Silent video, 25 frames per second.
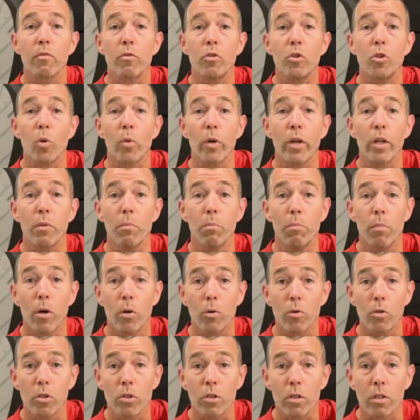of joint
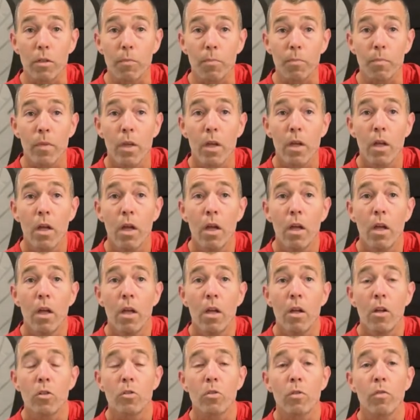motion.
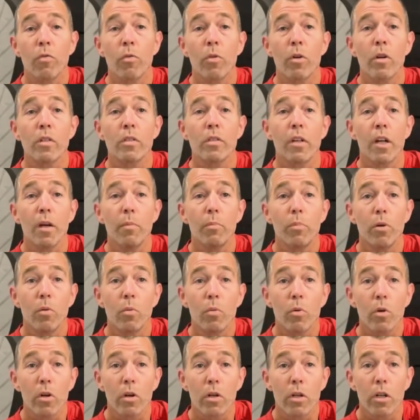So for example,
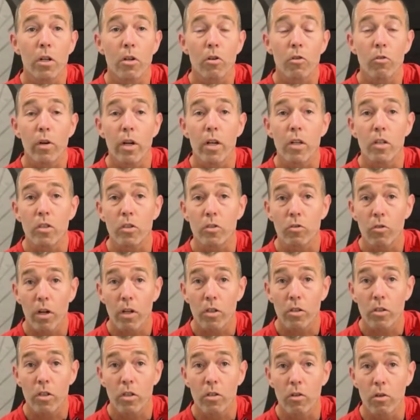we're going to create
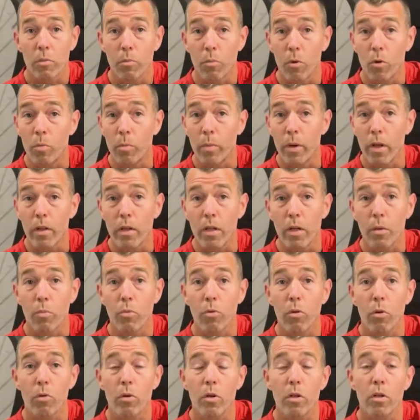stretching or mobility
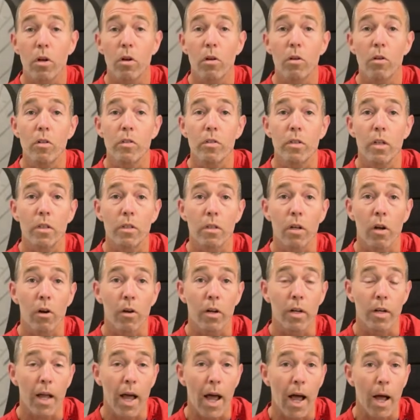protocols that
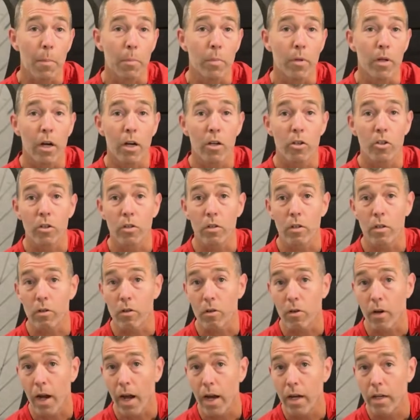target abduction
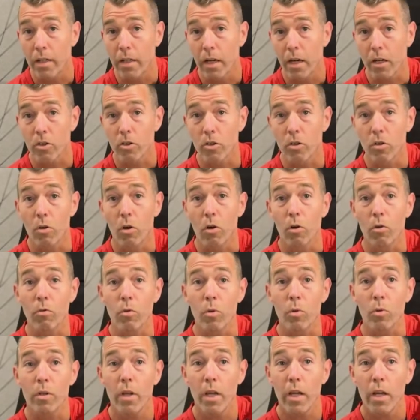or adduction or
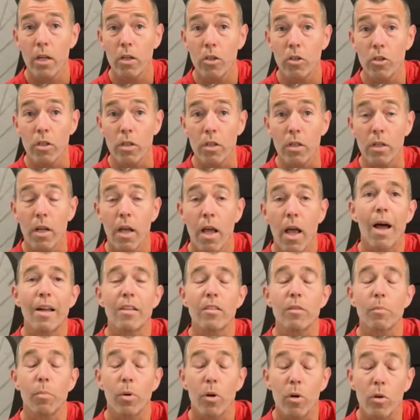rotation
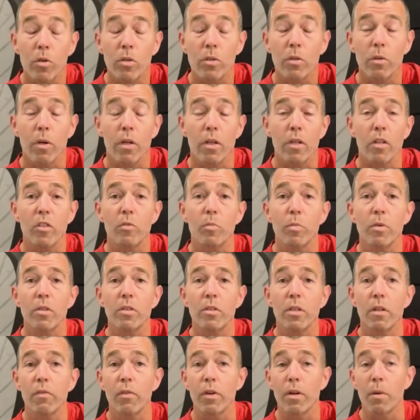as opposed to any
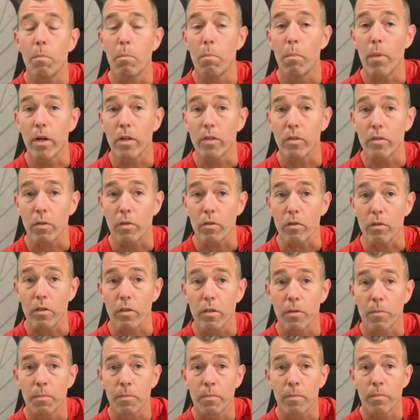specific
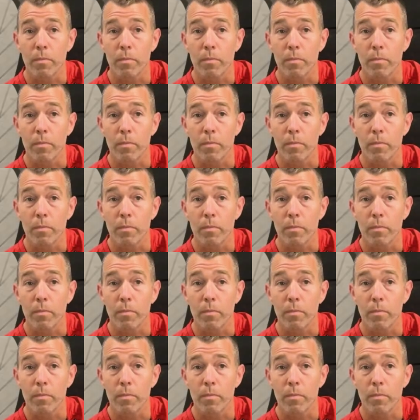muscles.